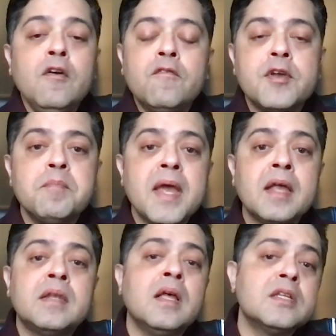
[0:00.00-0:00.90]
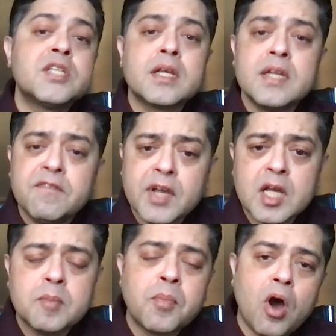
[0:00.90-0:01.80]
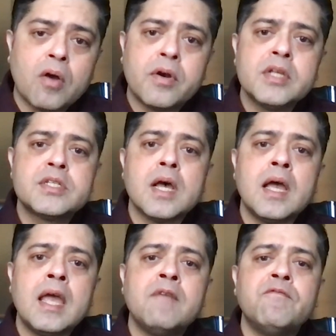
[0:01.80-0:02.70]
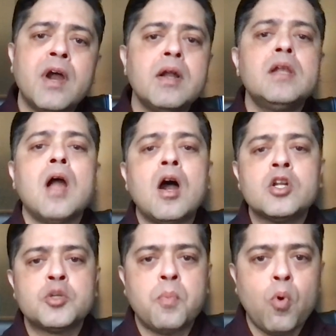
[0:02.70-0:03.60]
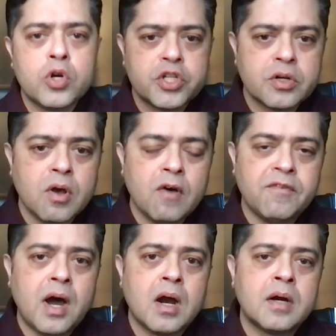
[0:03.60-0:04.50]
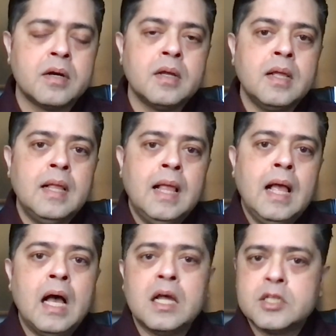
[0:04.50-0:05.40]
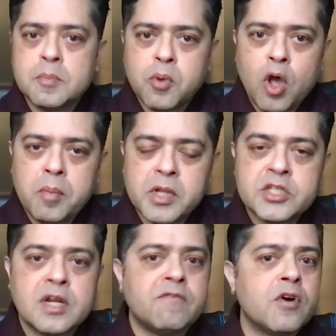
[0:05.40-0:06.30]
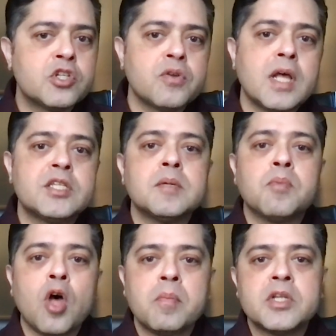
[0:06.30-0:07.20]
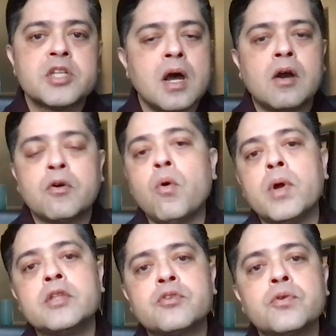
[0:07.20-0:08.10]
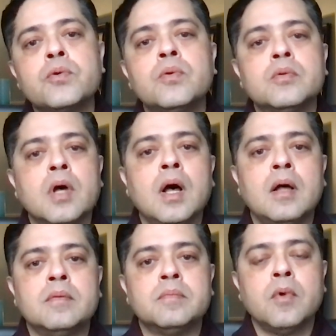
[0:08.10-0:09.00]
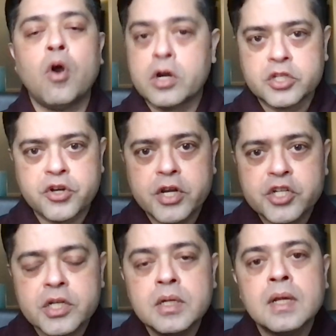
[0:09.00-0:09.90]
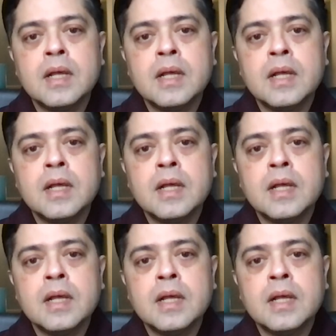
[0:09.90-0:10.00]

We've made significant progress. A very large portion of our uh, deployments, our virtualized deployments, are going through uh, orchestration.